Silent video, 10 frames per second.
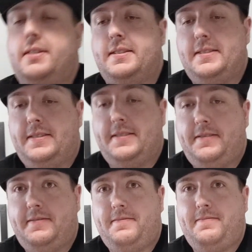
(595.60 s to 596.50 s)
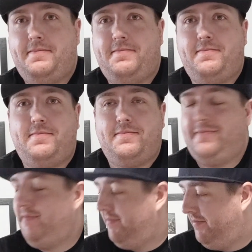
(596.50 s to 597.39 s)

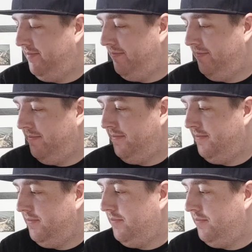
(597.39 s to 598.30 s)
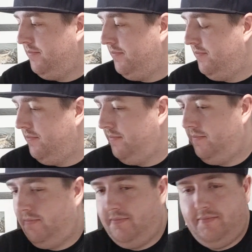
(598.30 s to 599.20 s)

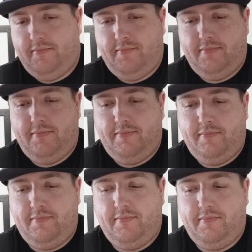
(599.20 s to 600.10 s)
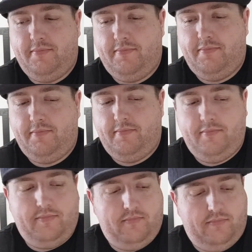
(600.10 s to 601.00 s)

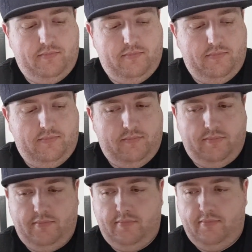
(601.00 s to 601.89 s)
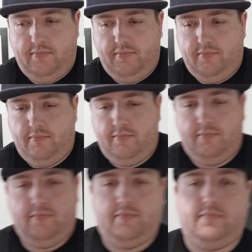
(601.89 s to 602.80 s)

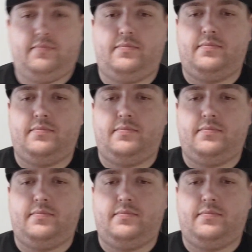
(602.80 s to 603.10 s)
(not speaking)